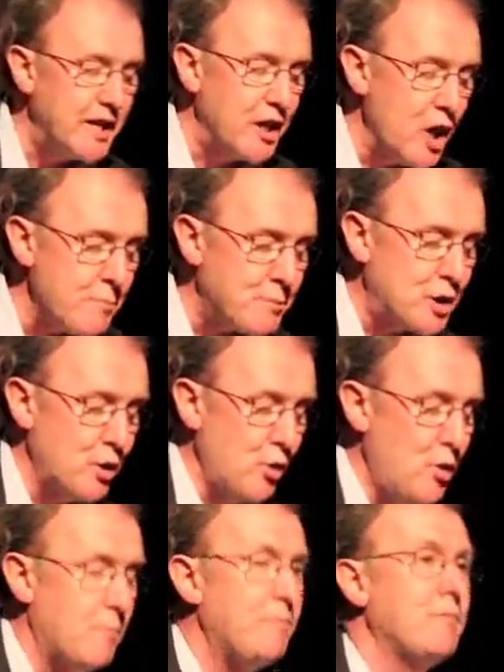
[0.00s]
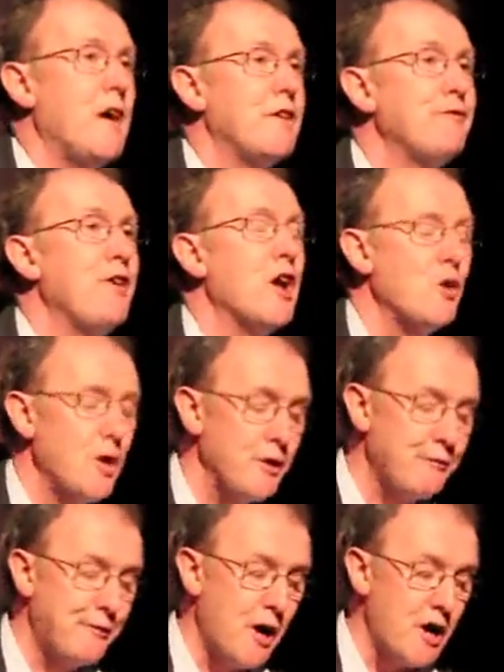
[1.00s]
leading up to and
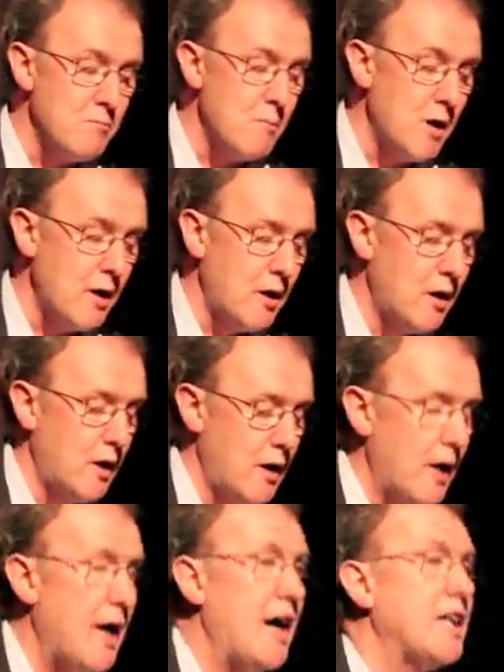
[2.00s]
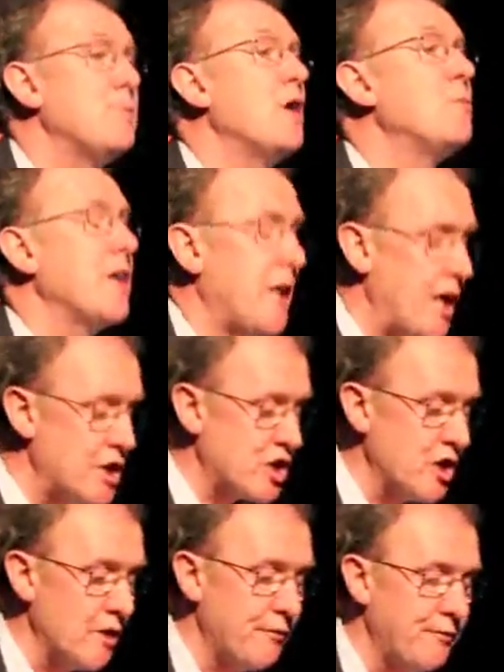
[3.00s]
following from the
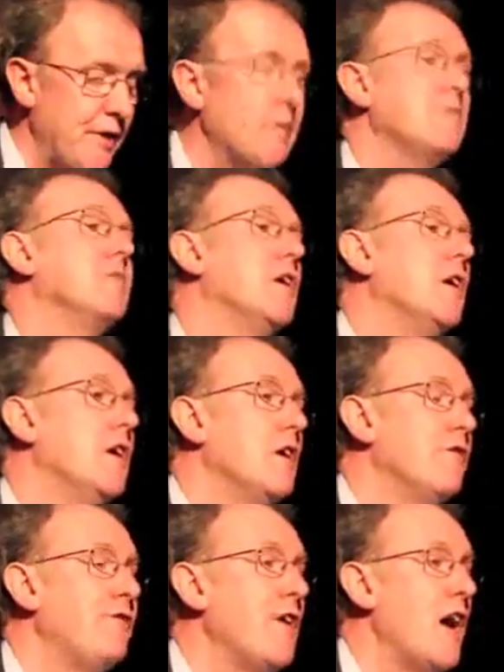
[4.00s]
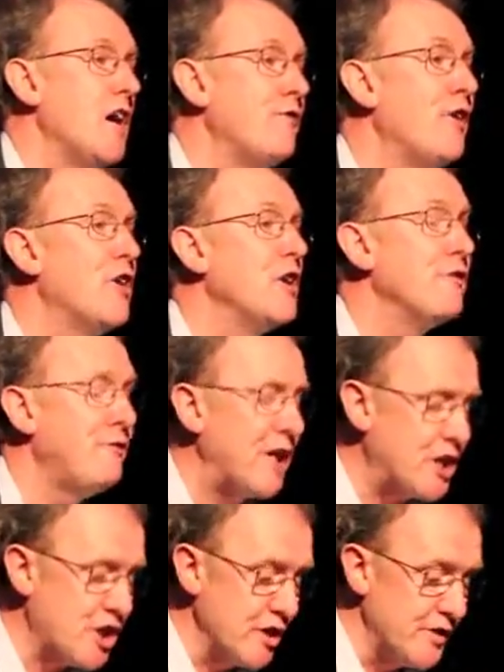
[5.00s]
publication of Foreign
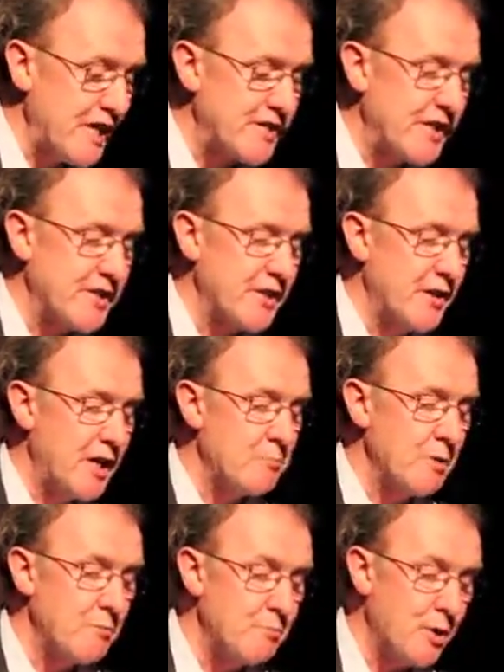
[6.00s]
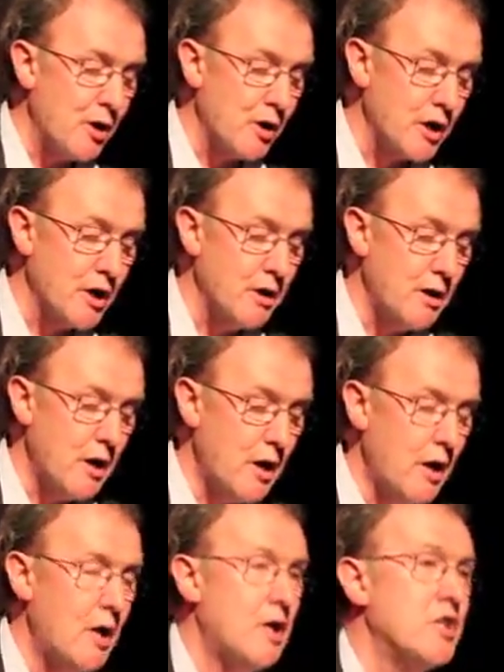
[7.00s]
Affections, Essays on Edmund Burke,
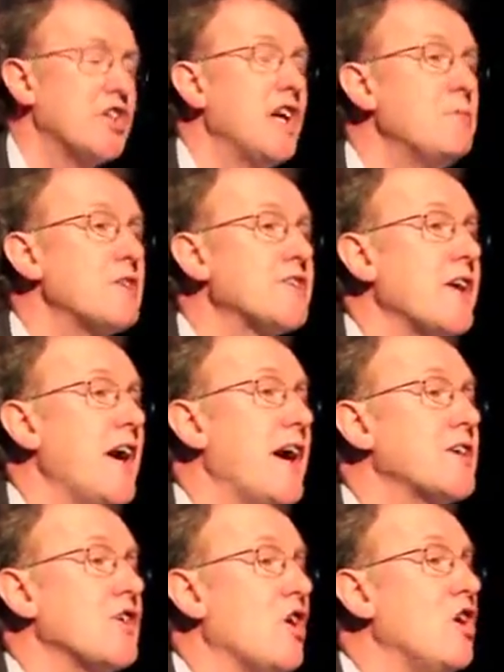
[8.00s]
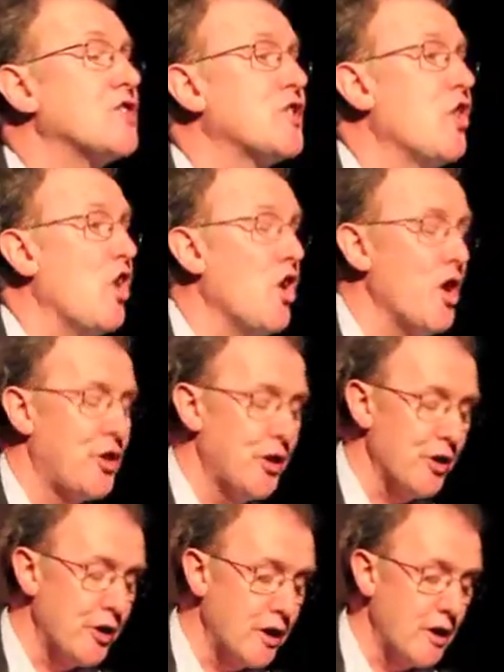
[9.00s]
Seamus has also
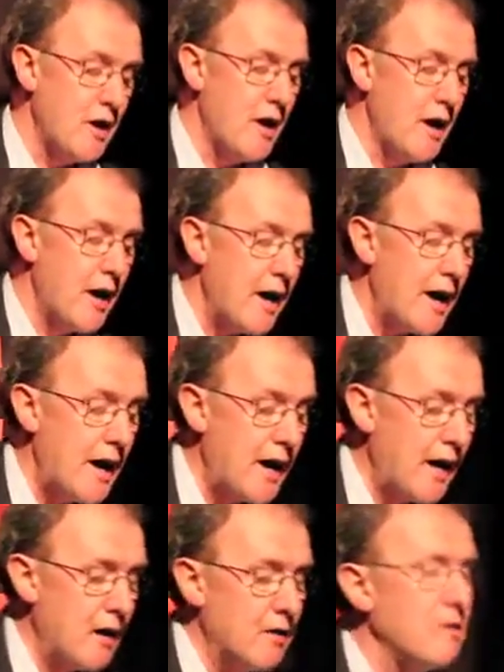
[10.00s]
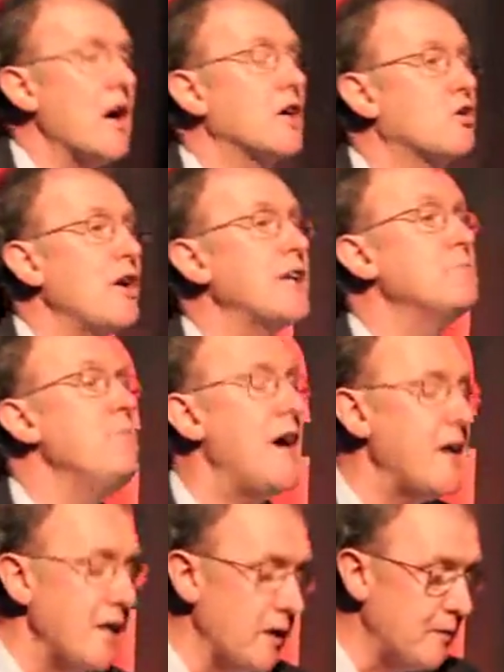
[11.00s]
authored a great
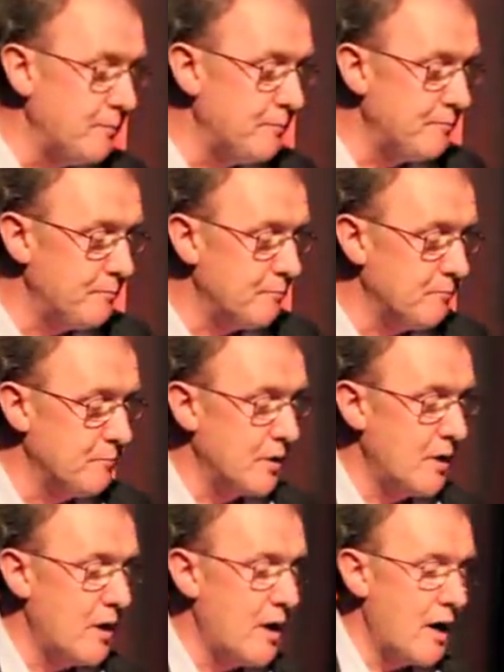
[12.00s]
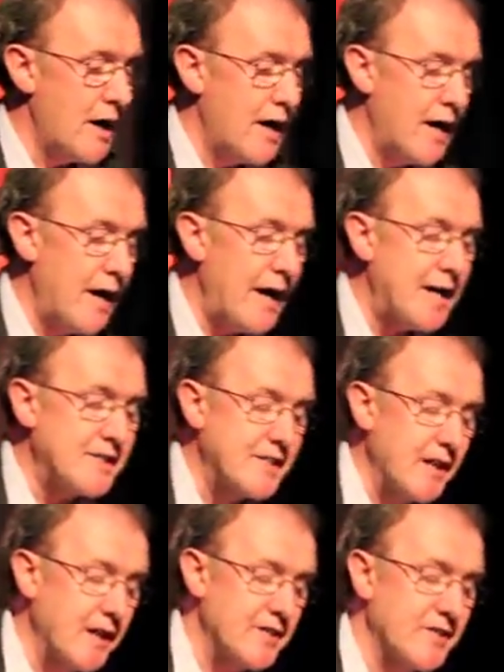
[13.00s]
many
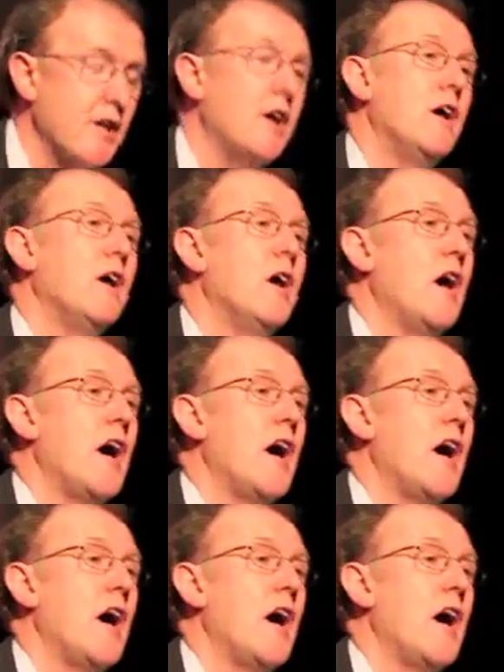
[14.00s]
essays